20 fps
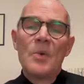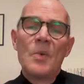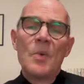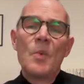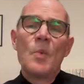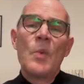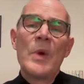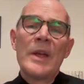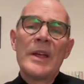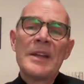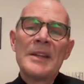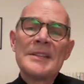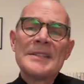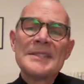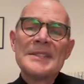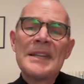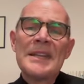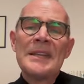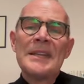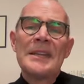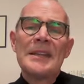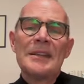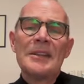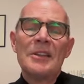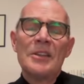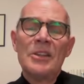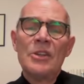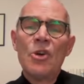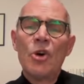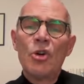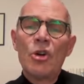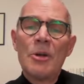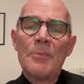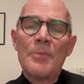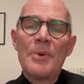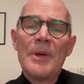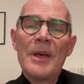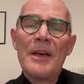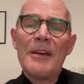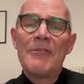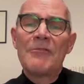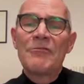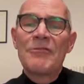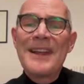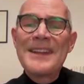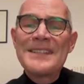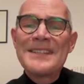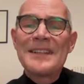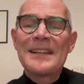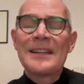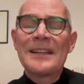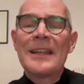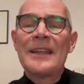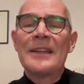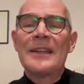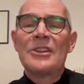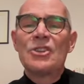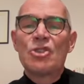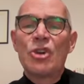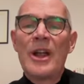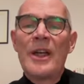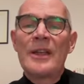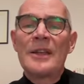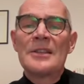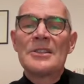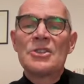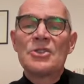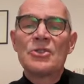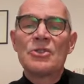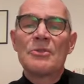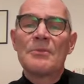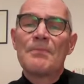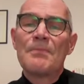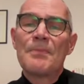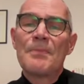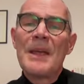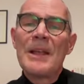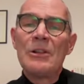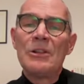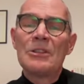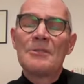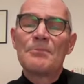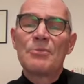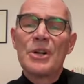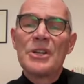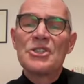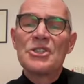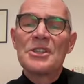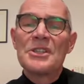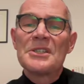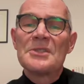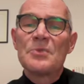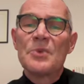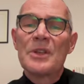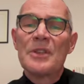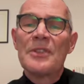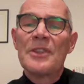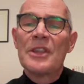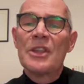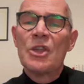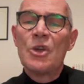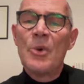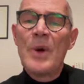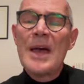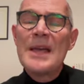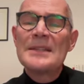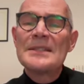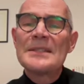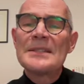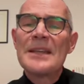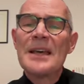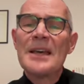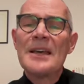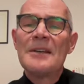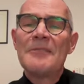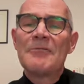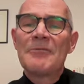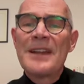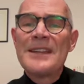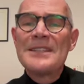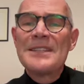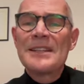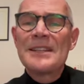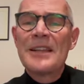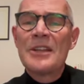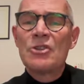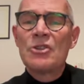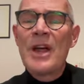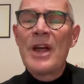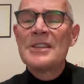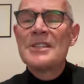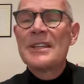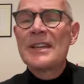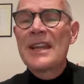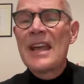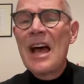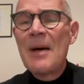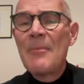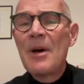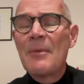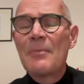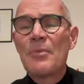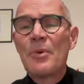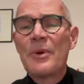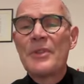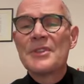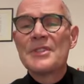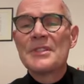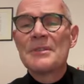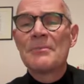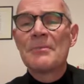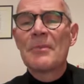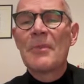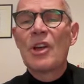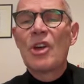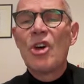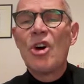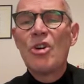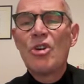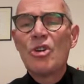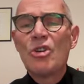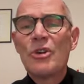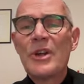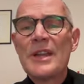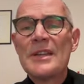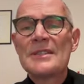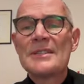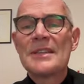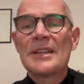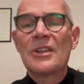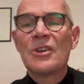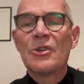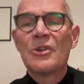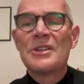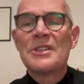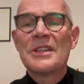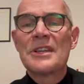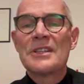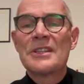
we're going to see Europe frantically trying to build bridges with the US, frantically trying to come up with some concrete security